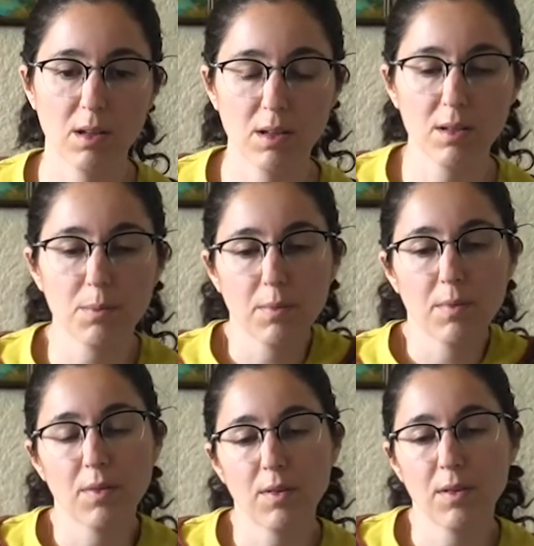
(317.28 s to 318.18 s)
The
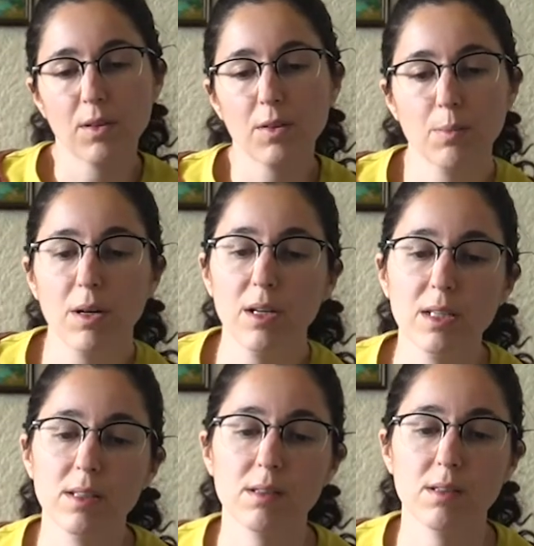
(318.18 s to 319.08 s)
Green Party
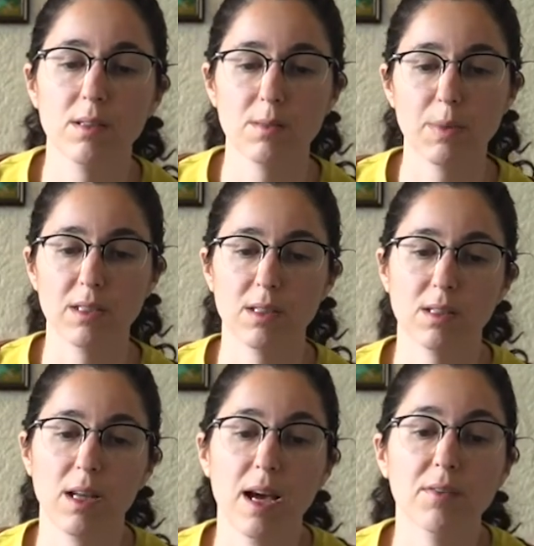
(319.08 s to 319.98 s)
is
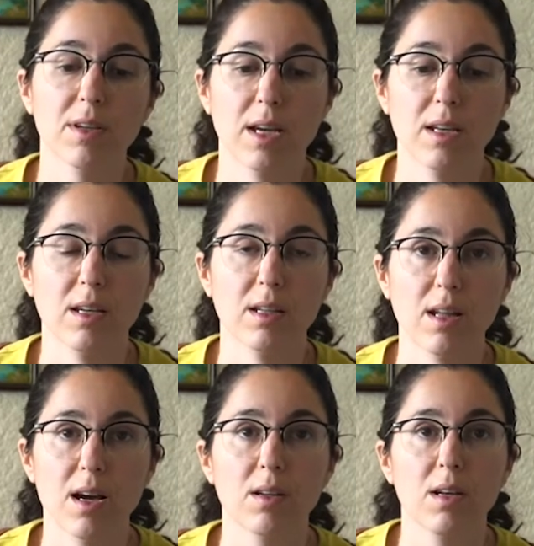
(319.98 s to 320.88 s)
basically advocating
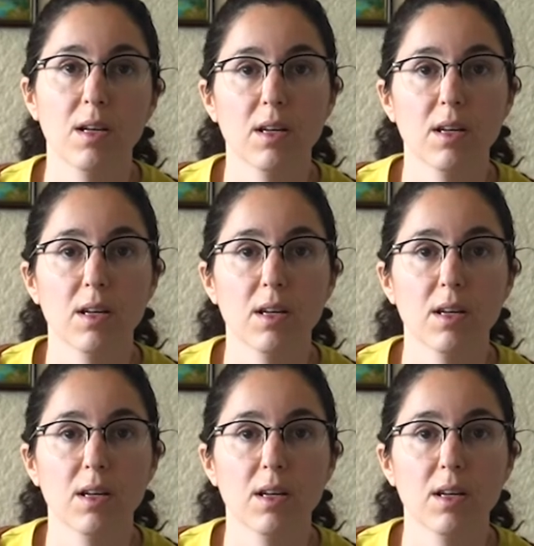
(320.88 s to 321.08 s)
that